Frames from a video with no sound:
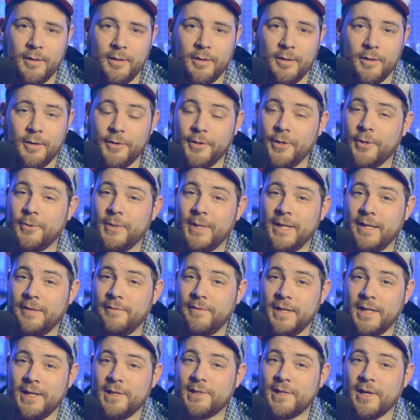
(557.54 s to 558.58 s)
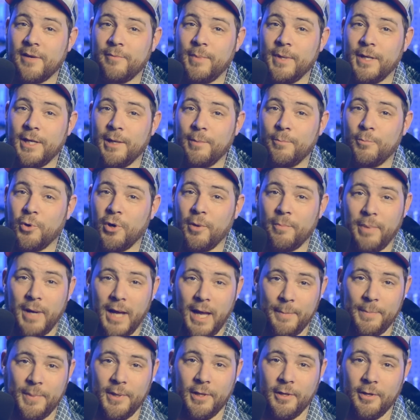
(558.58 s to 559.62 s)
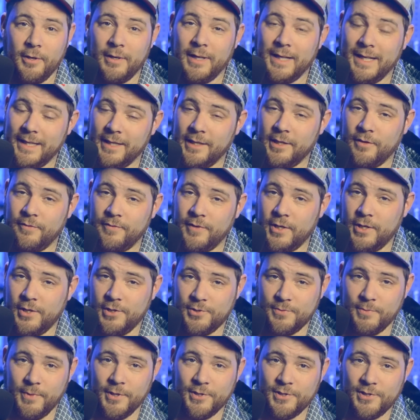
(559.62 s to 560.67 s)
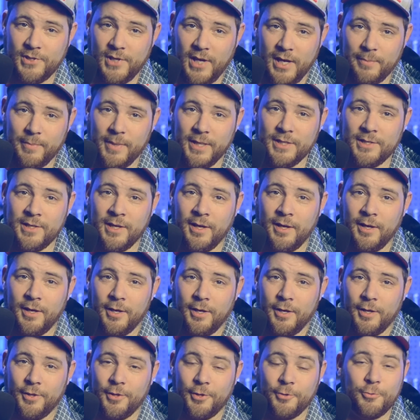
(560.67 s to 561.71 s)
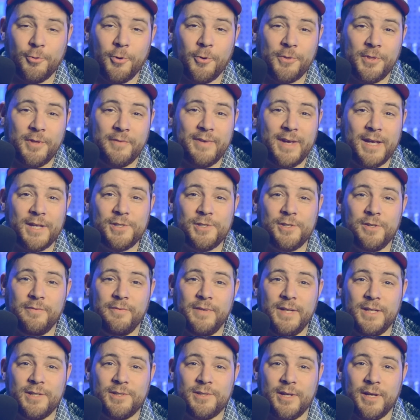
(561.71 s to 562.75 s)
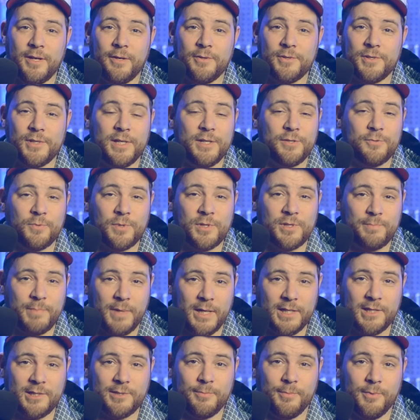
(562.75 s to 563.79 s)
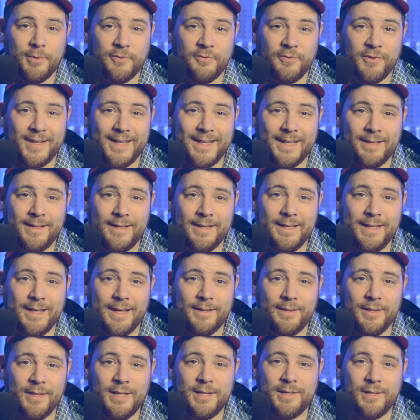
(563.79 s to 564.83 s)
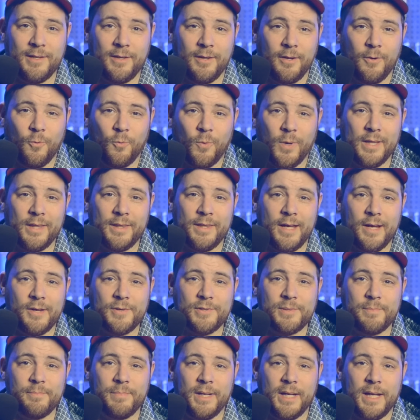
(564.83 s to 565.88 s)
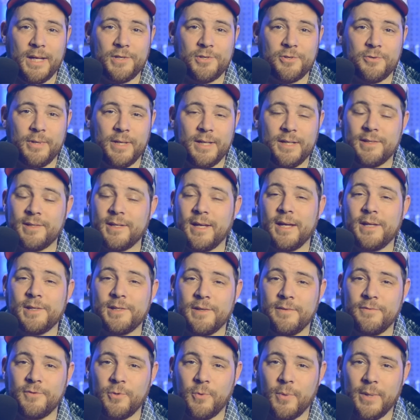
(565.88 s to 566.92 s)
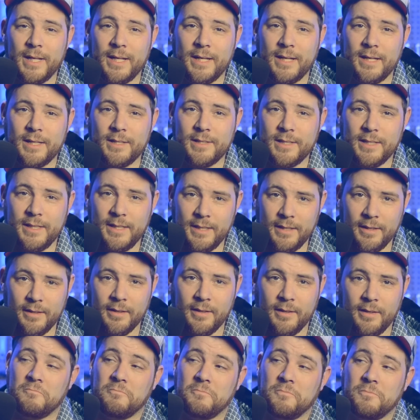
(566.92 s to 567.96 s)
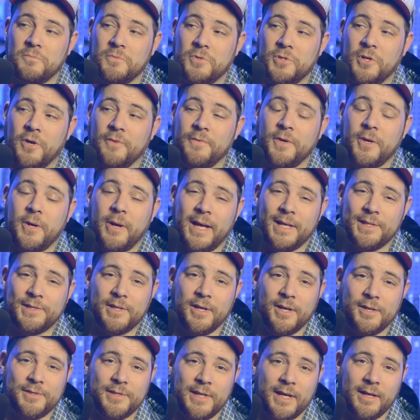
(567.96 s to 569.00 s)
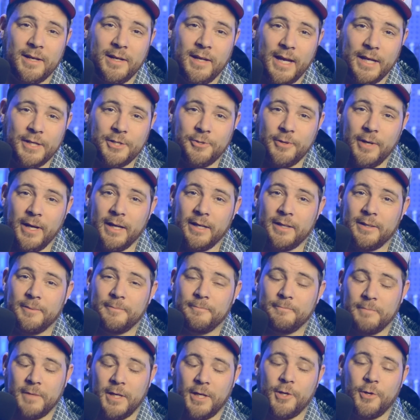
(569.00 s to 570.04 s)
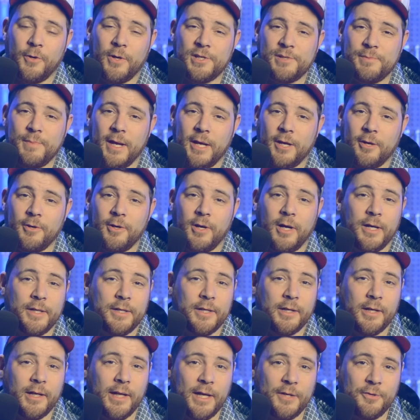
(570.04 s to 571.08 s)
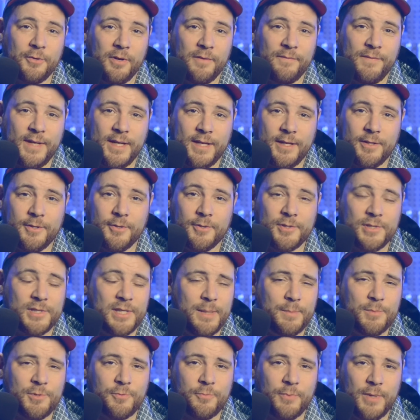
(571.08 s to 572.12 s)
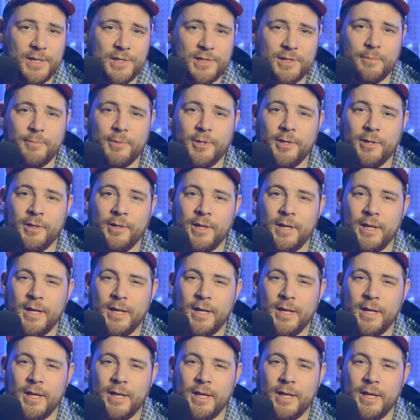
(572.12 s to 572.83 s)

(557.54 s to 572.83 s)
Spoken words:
Although EVs have become more popular in their very small segment, the growth of SUV sales is responsible for killing at least 1,000 pedestrians as of 2019. So if you ask us at Electrek, a noisemaker on an electric vehicle seems reasonable,